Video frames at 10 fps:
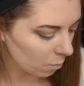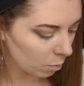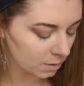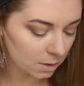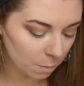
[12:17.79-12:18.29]

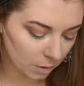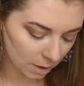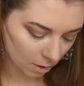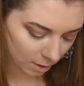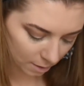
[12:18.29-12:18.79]
once you put
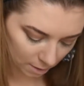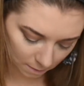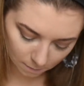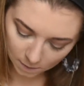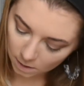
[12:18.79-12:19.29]
it on
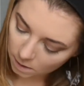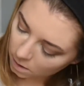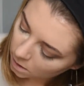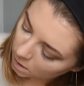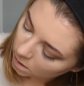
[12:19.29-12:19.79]

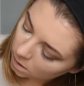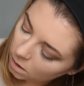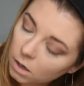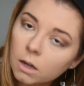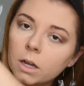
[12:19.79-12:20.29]

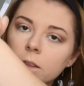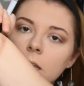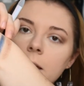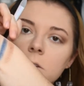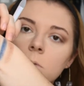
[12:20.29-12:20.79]

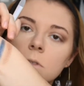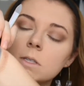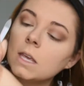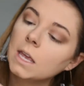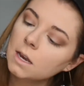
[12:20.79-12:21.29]
the actual
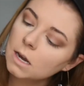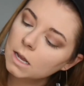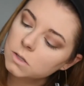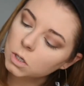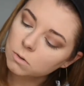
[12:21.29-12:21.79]
skin,
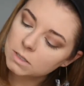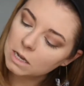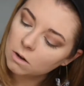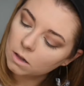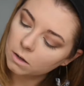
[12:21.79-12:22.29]
it turns
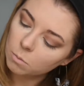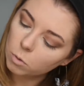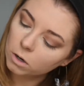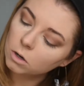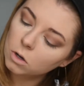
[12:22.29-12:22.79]
out a little
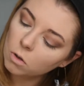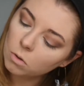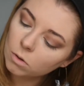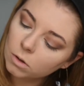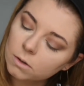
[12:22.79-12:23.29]
more
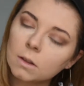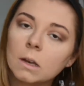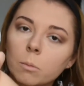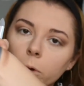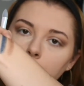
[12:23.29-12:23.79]
gold, a
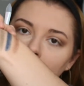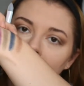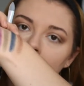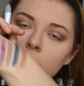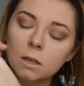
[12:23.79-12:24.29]
little more
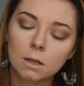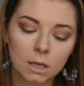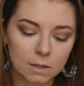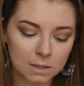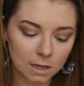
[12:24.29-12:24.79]
pink.
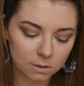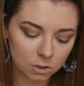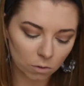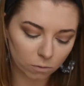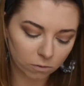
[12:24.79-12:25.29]
It's not
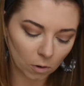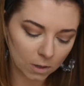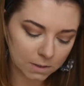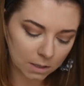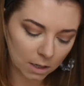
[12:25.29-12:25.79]
so
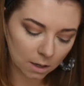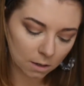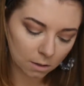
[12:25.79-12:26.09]
frosty.